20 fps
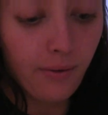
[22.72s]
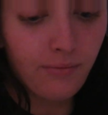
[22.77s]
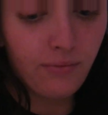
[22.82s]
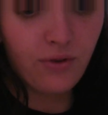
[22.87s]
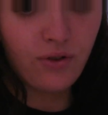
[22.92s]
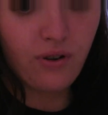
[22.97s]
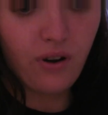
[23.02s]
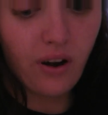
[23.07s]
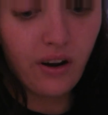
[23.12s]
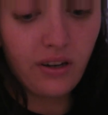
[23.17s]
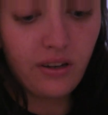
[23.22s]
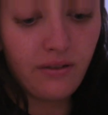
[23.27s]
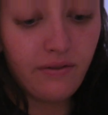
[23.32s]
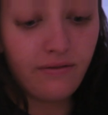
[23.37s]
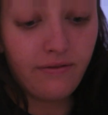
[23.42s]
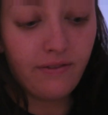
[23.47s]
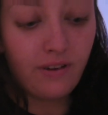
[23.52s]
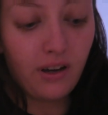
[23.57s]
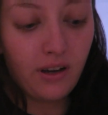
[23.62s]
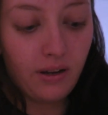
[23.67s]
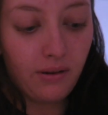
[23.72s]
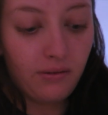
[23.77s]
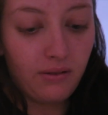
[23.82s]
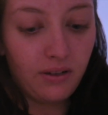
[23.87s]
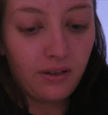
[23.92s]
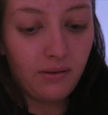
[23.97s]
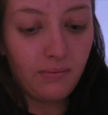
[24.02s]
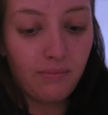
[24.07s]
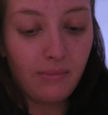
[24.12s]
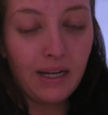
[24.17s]
I'm trying to
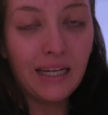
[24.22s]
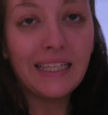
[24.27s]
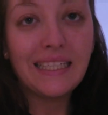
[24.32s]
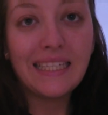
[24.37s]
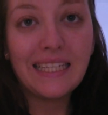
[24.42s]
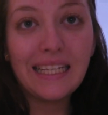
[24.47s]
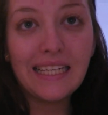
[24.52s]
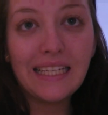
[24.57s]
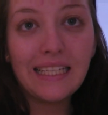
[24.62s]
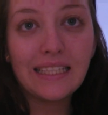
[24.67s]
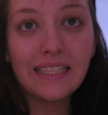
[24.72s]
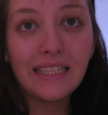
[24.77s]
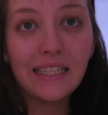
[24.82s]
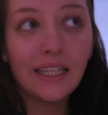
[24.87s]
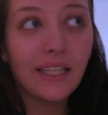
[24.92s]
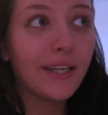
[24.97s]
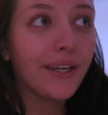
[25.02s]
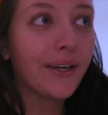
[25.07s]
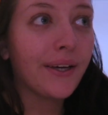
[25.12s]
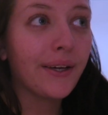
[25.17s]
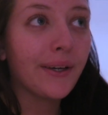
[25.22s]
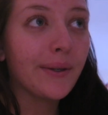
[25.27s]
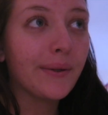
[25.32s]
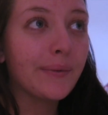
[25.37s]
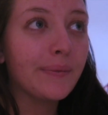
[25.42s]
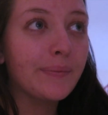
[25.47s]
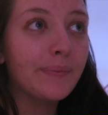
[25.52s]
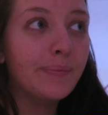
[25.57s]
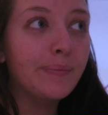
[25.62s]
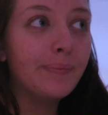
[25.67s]
find my teasing
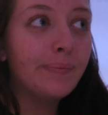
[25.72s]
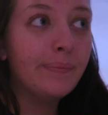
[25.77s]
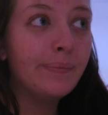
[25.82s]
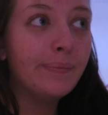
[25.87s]
comb